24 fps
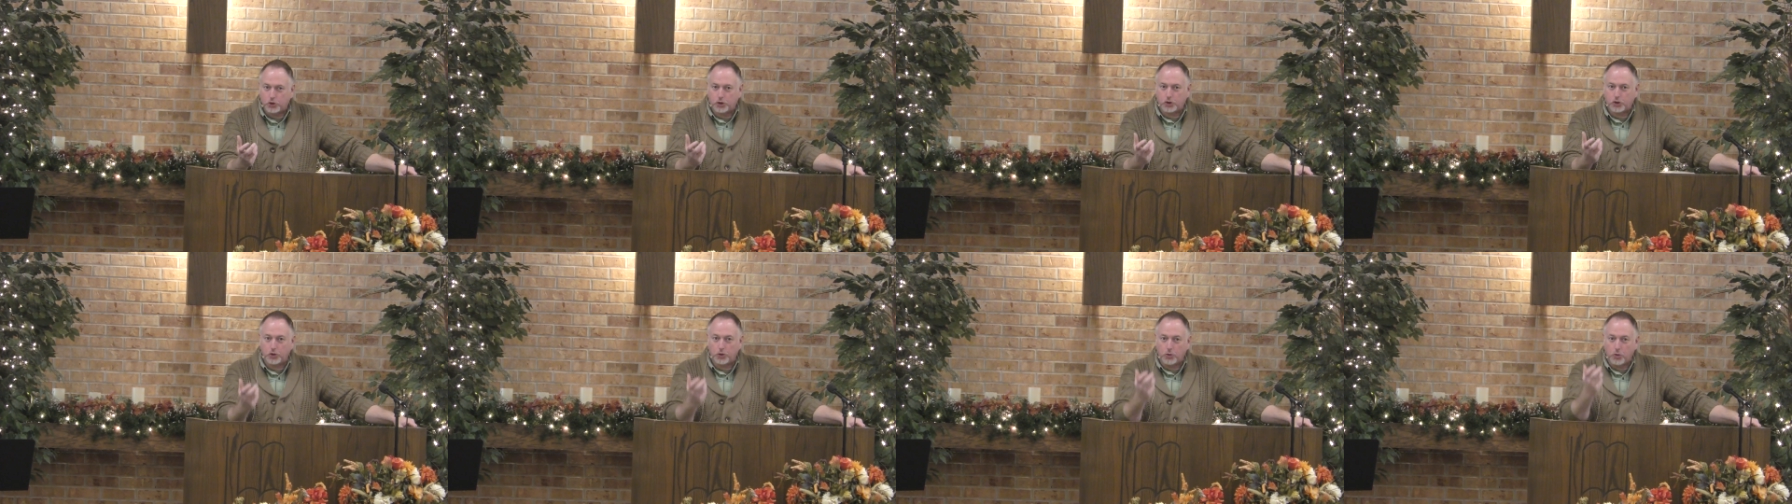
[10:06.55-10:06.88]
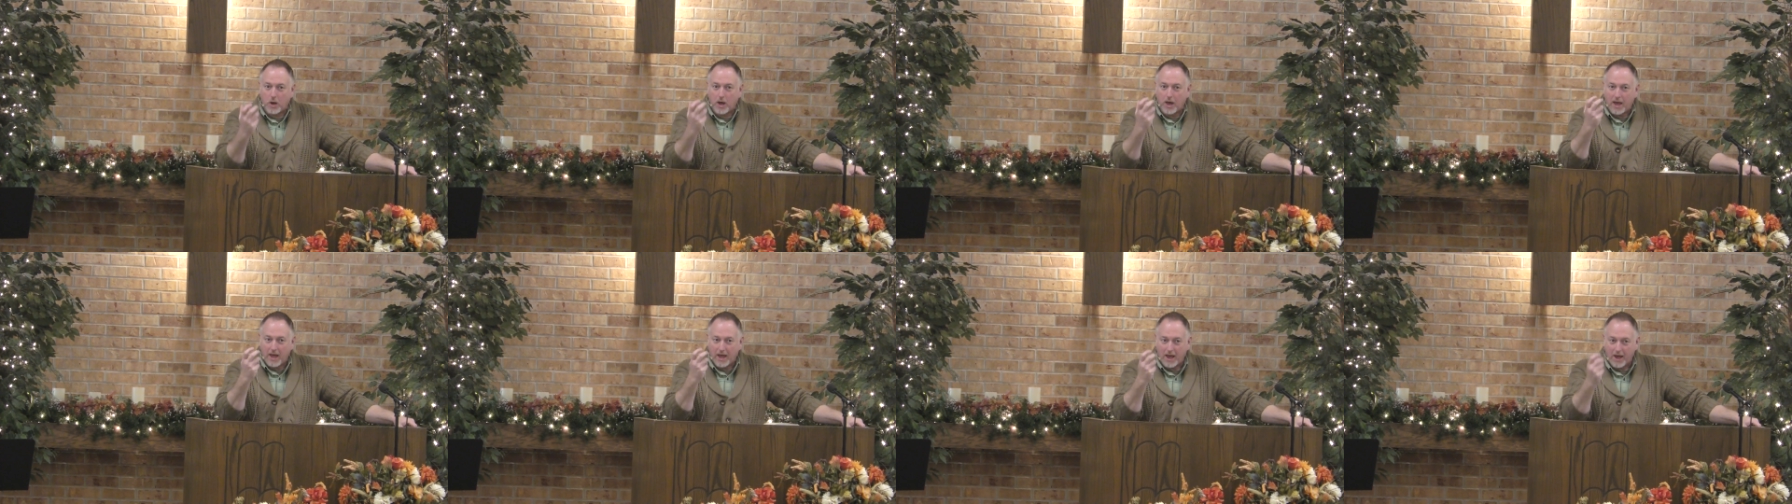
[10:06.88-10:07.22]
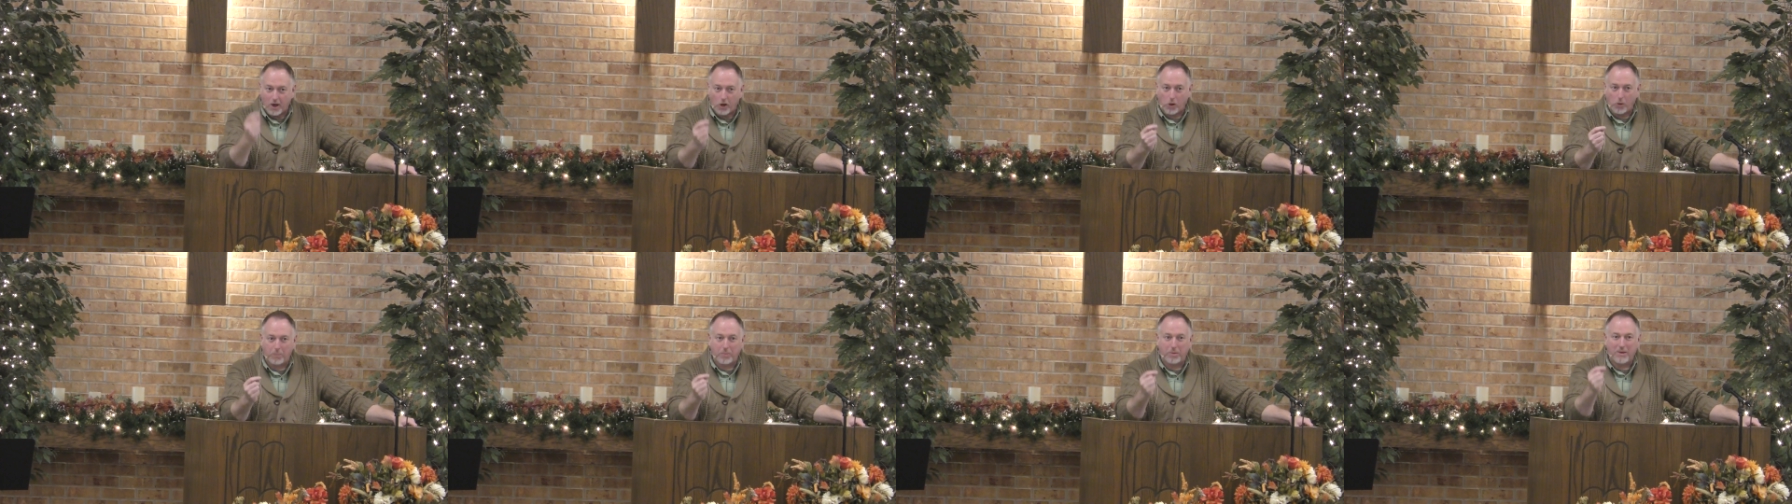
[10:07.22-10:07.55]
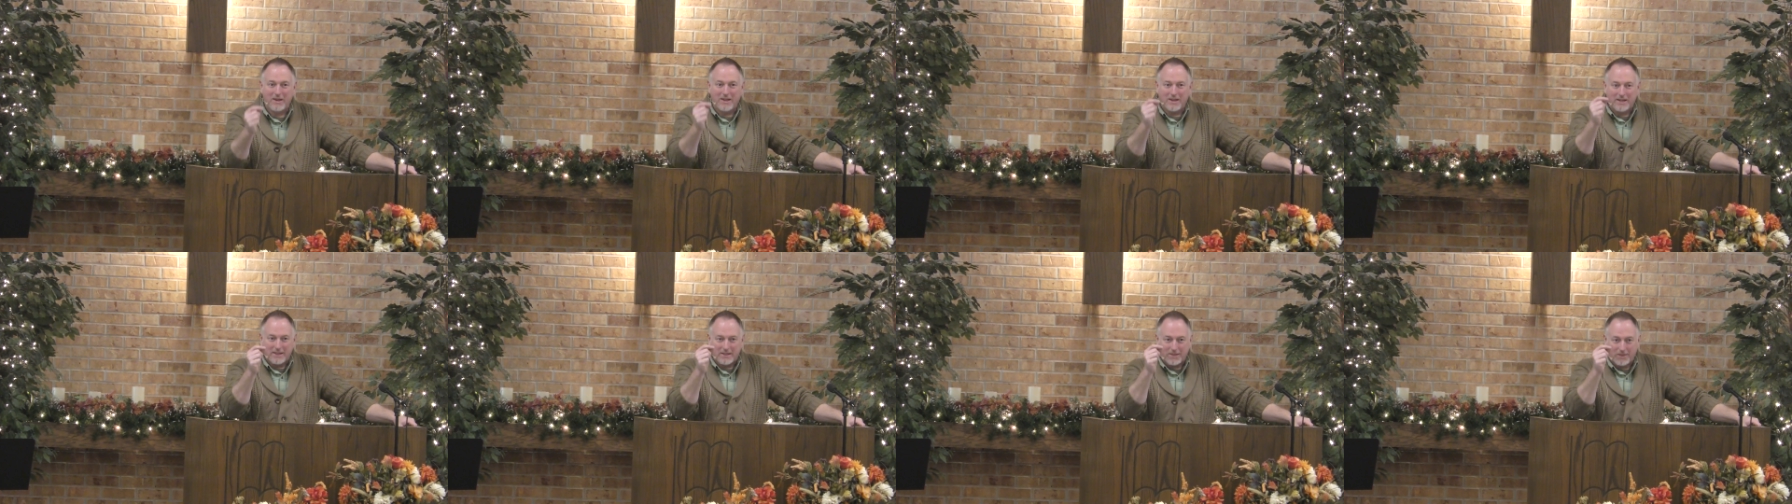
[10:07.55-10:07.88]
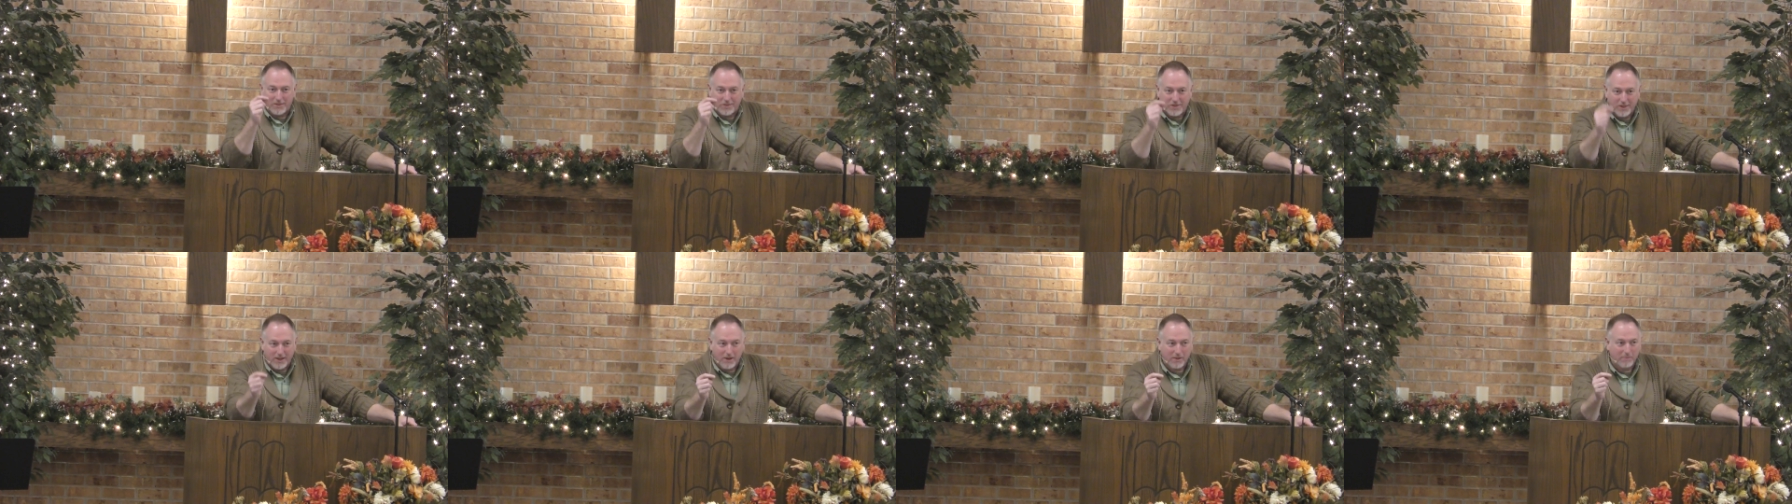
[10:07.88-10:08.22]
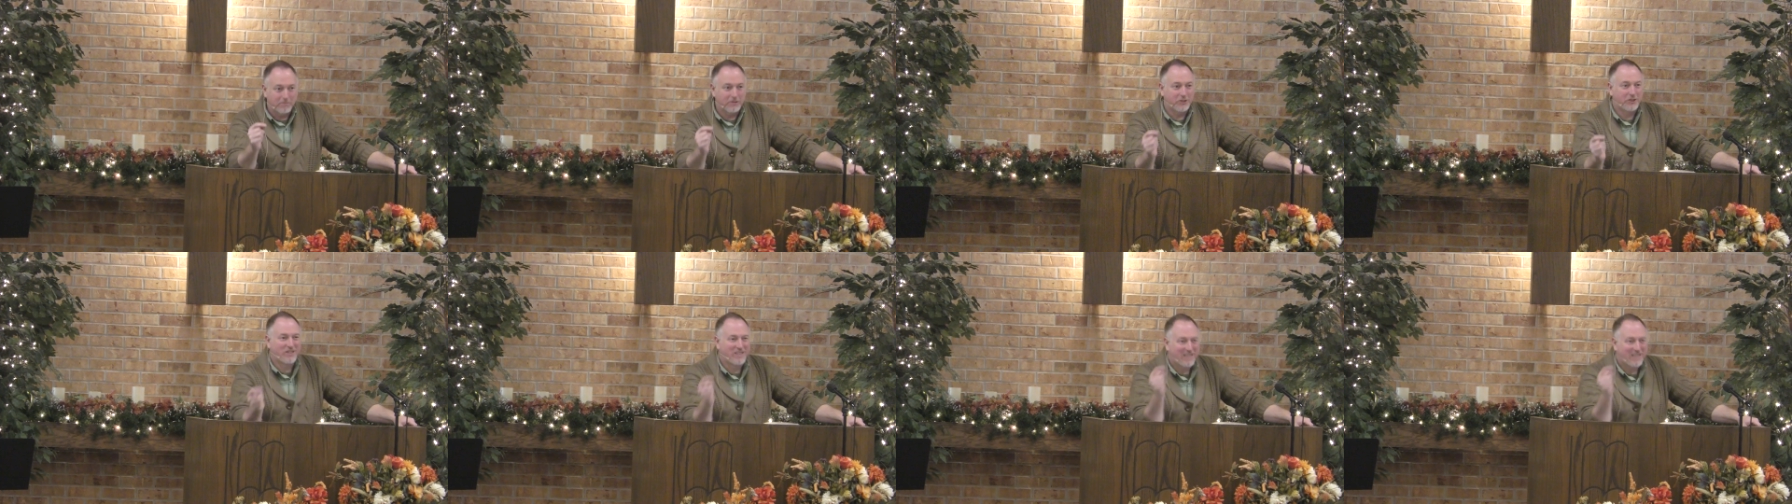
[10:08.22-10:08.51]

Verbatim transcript: to help them